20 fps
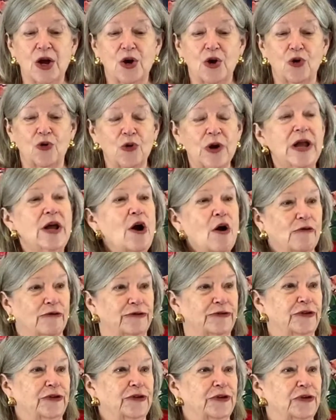Creole
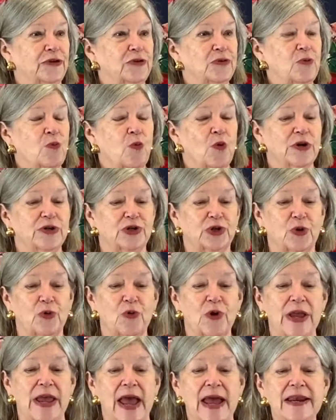food was
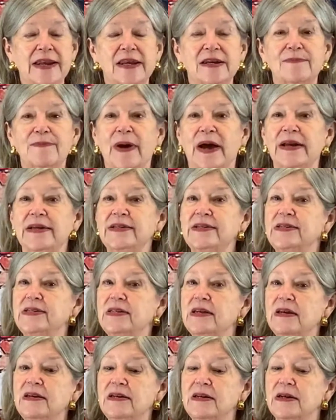created by
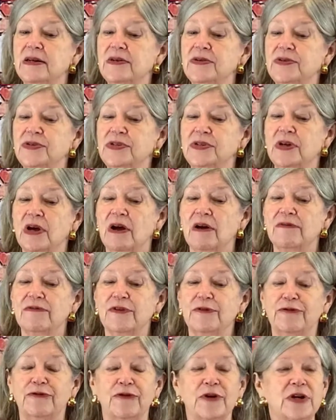descendants of
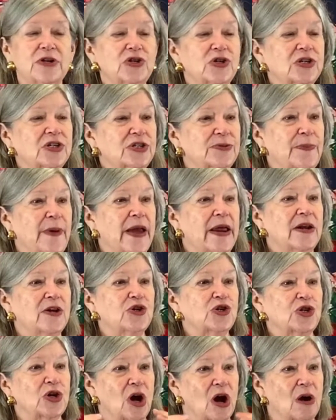the French and
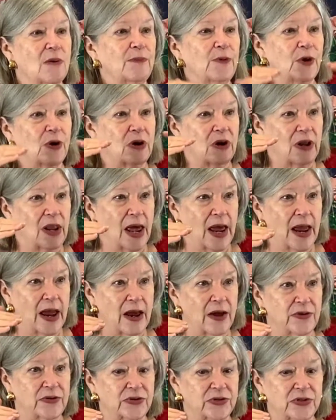Spanish upper
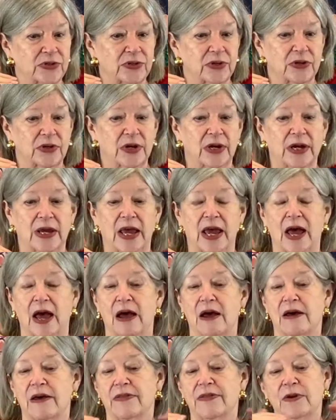class
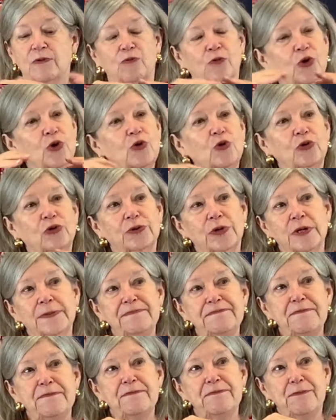that
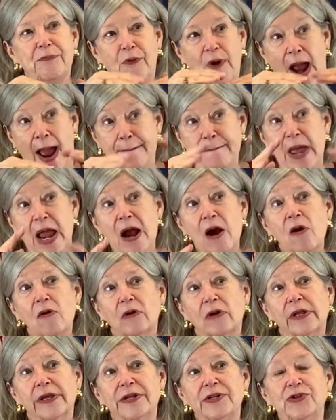ruled
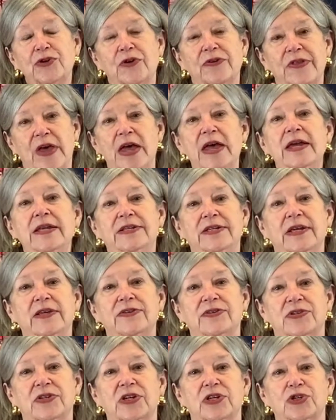primarily during the
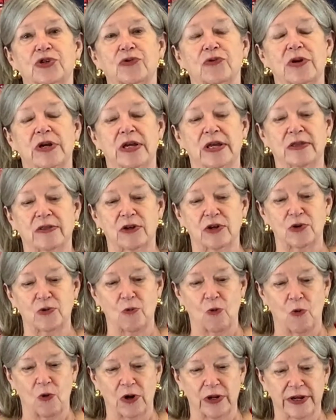18th century in the New
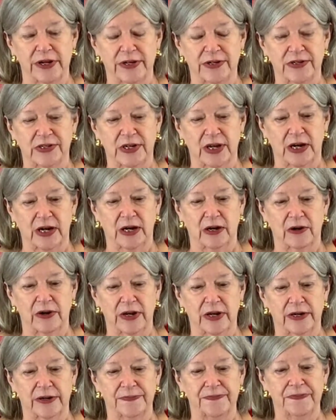Orleans
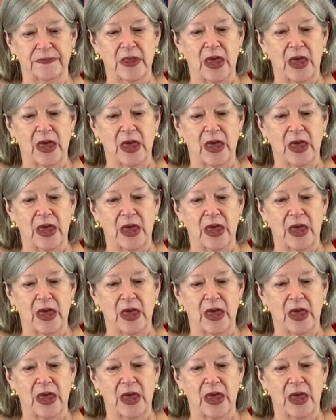area.